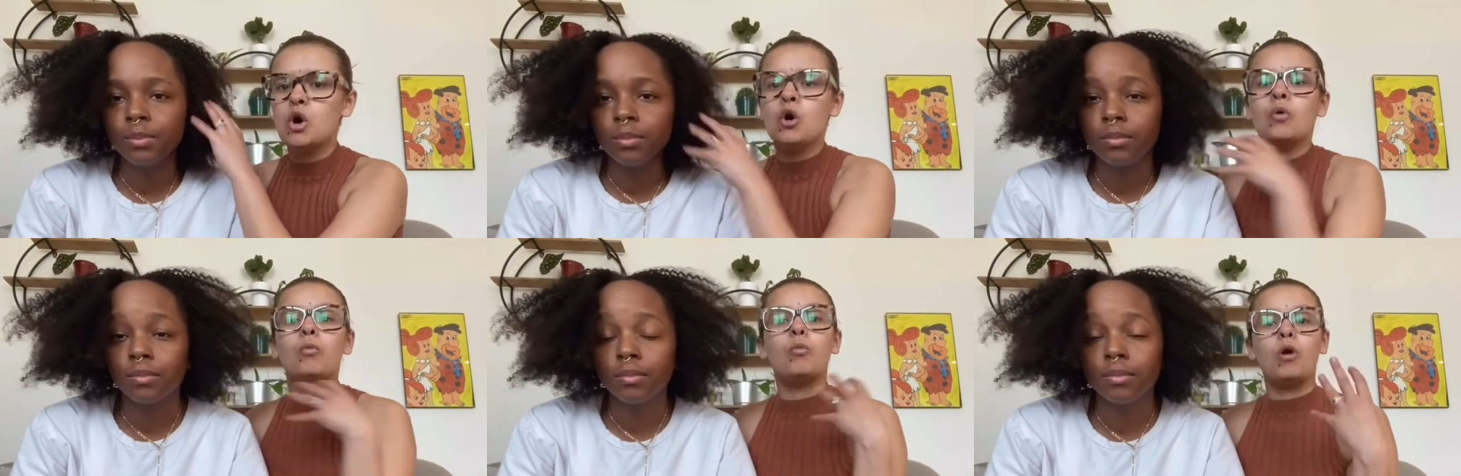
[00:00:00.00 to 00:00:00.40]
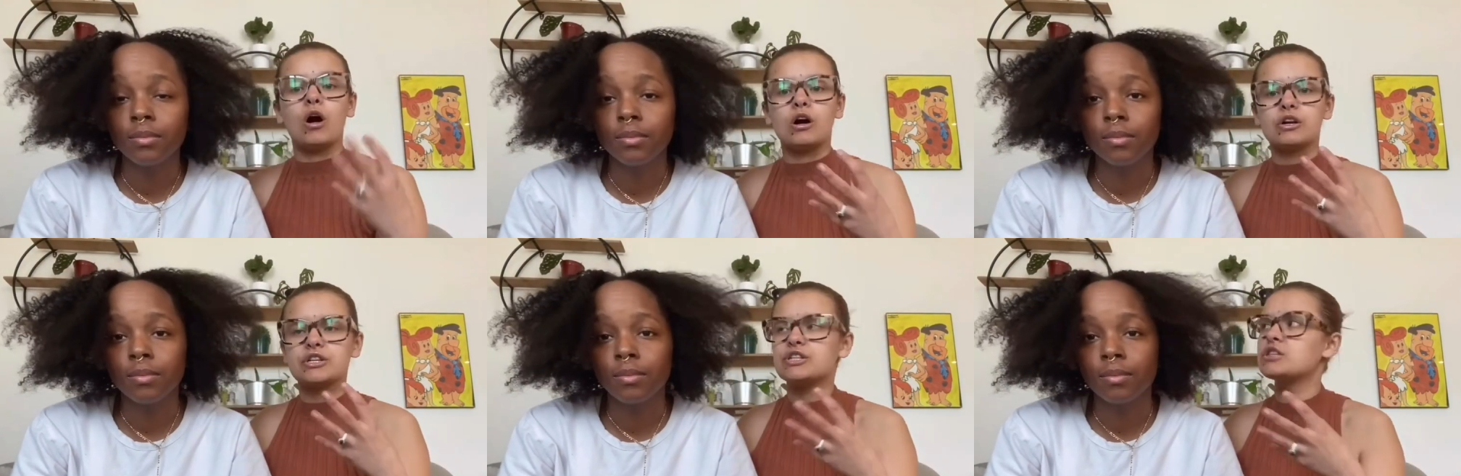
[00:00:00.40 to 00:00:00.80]

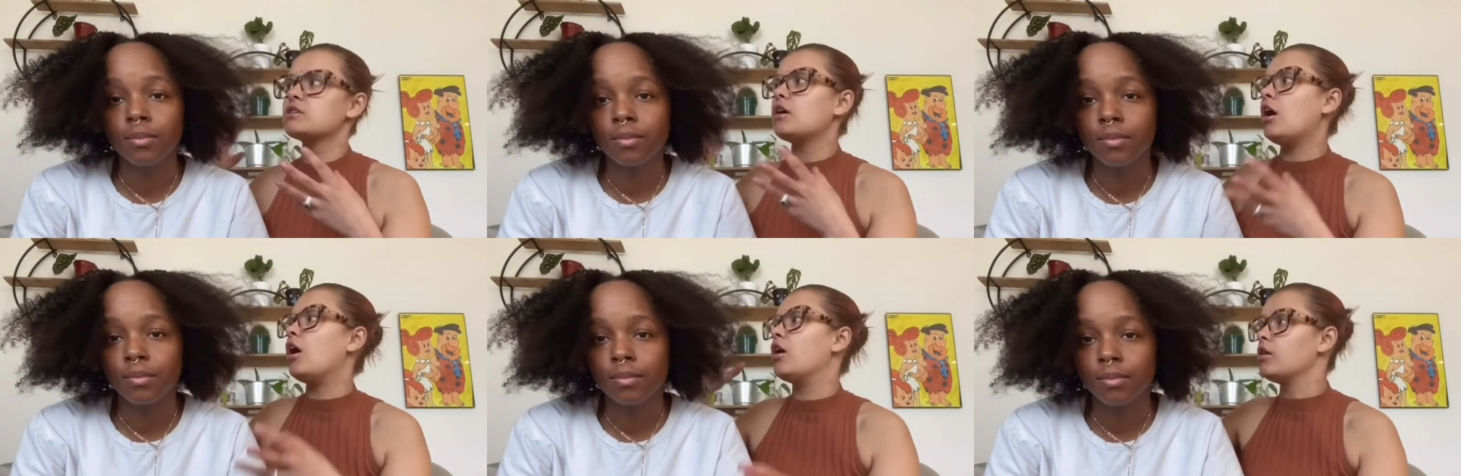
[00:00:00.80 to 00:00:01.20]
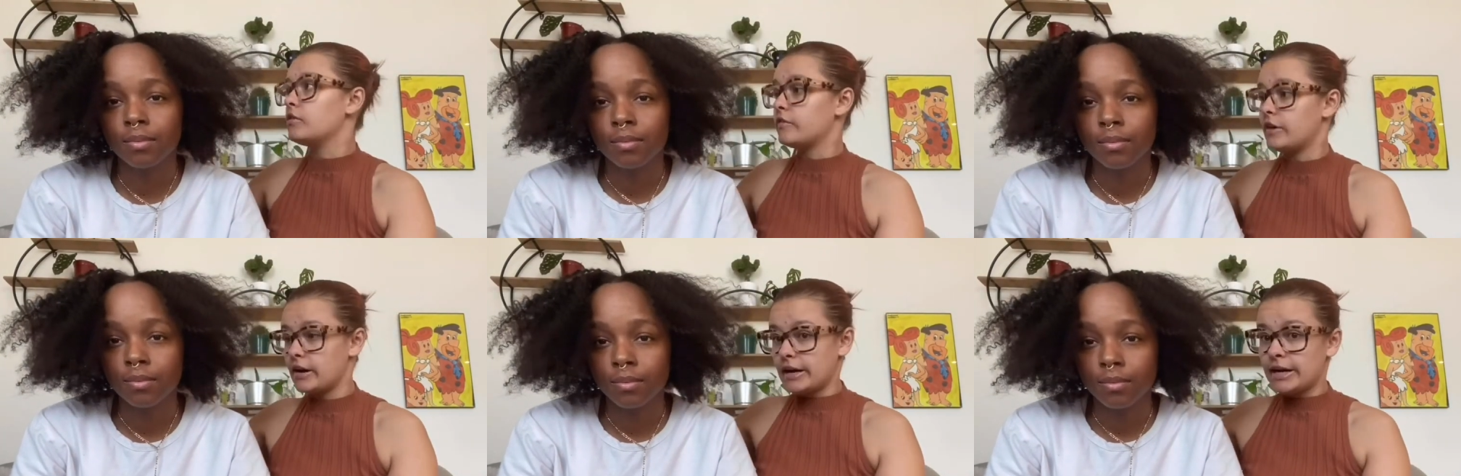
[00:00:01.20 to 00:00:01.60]
Speaker 1: wash all of
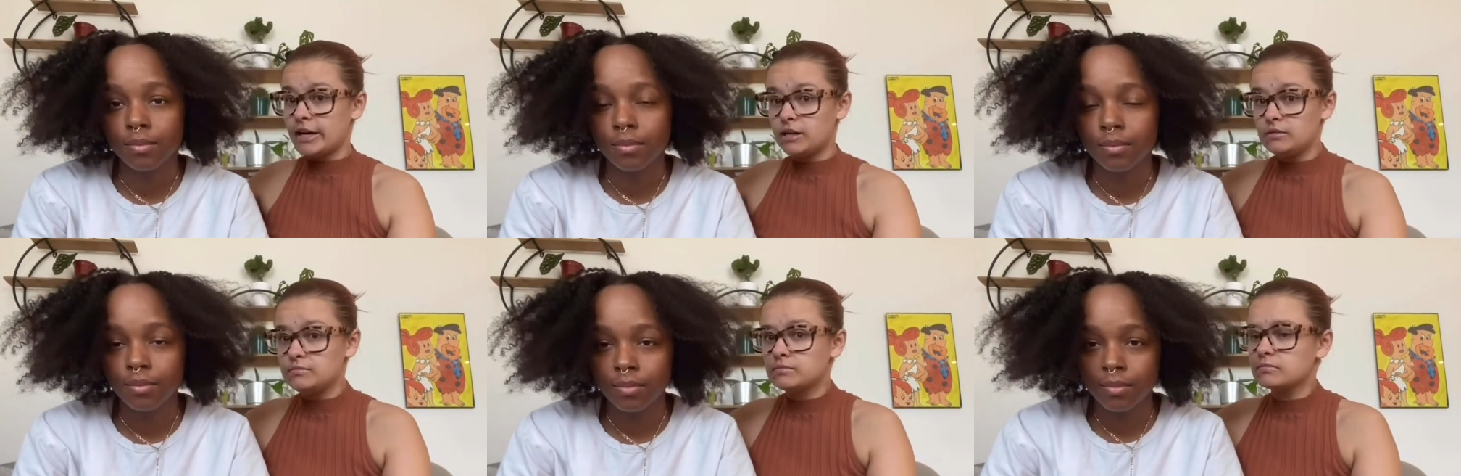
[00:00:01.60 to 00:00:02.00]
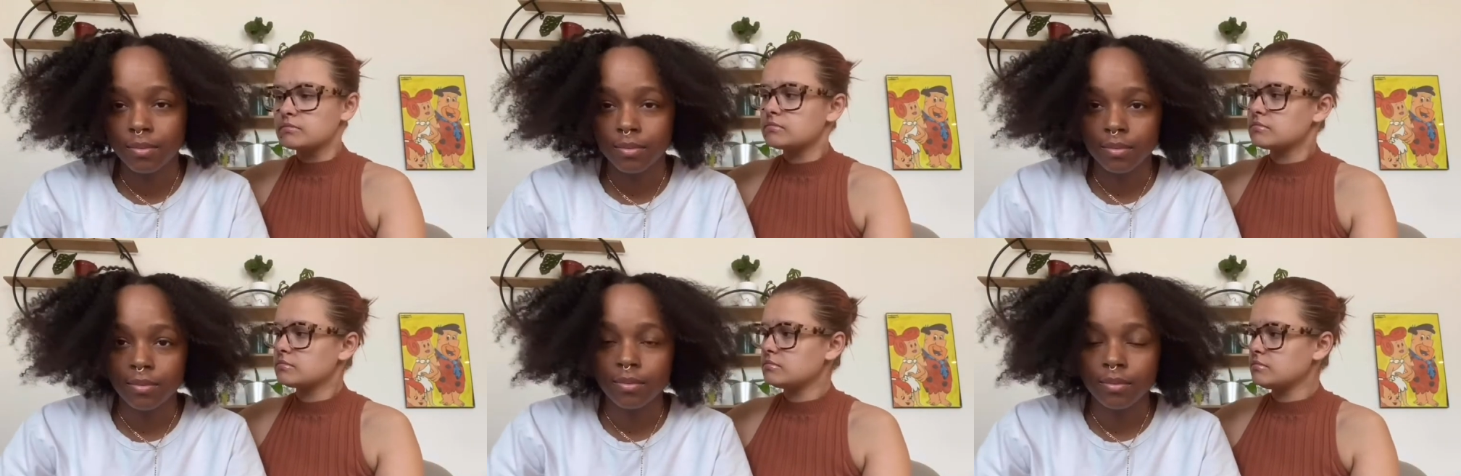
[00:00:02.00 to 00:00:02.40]
her hair
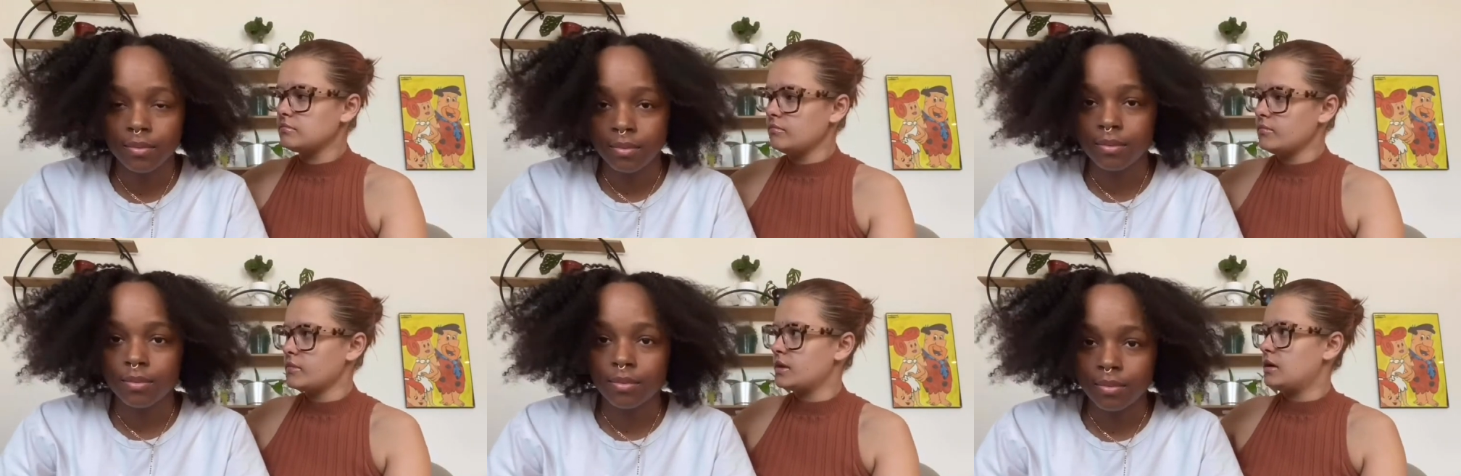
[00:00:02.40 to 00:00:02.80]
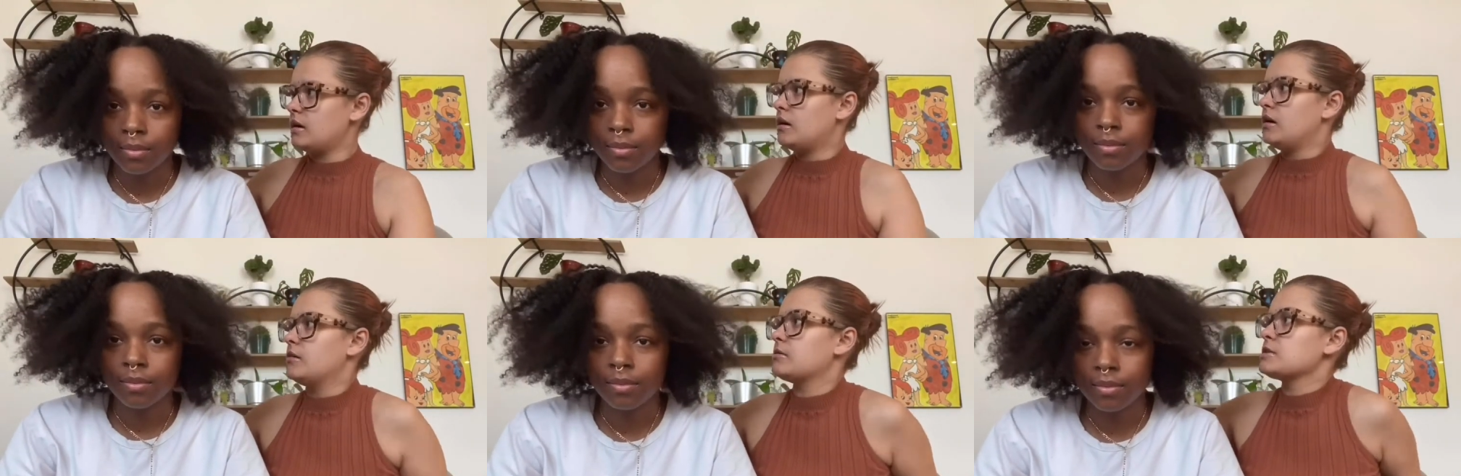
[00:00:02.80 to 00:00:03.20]

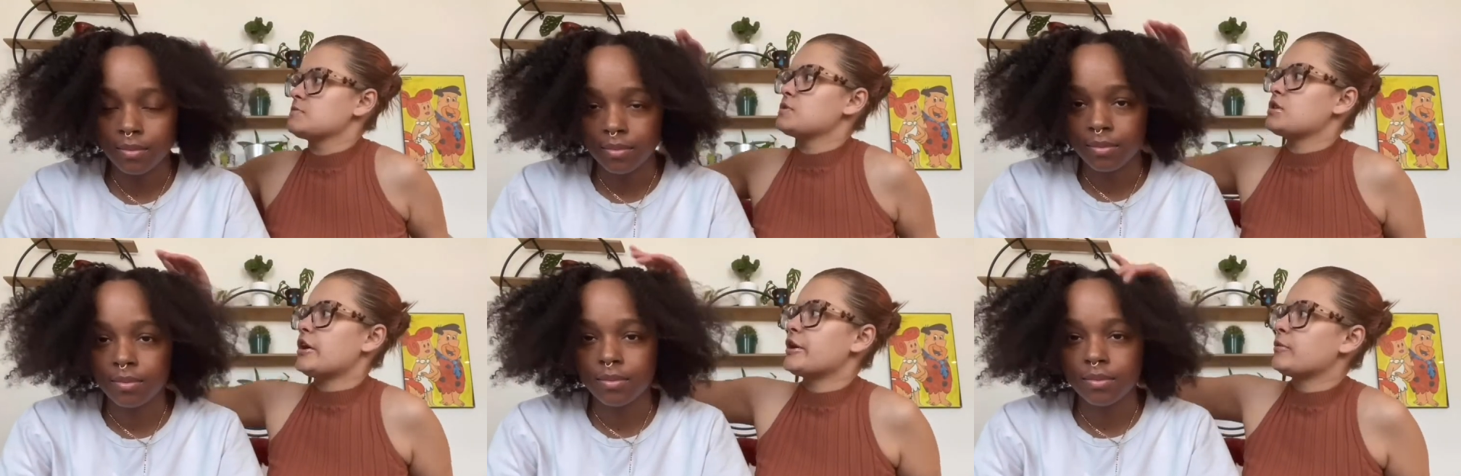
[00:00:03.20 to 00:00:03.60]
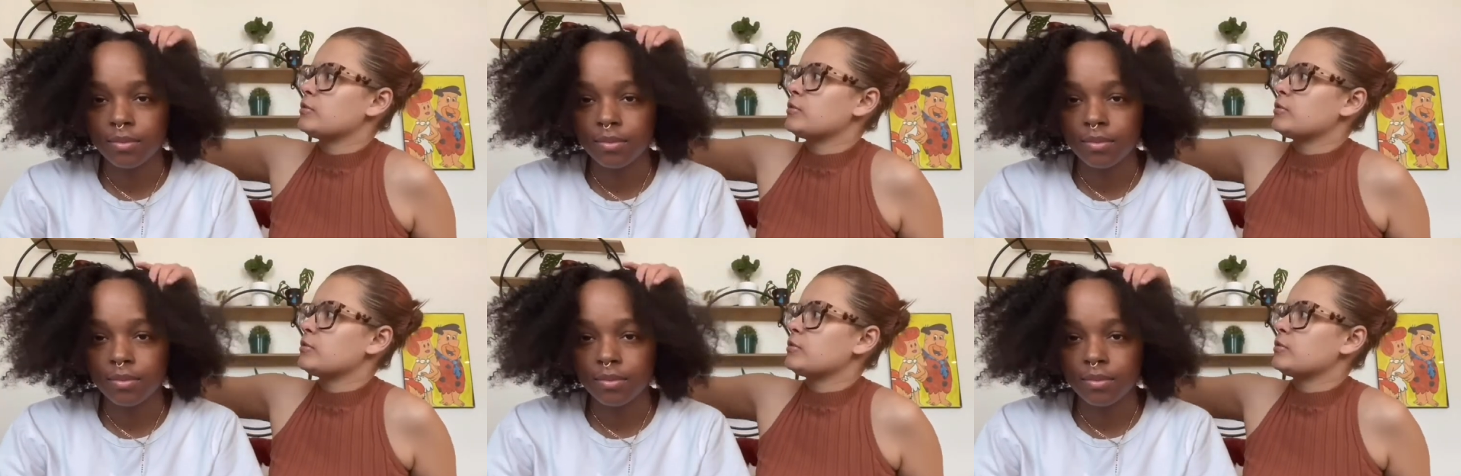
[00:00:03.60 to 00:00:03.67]
because um, we thought it would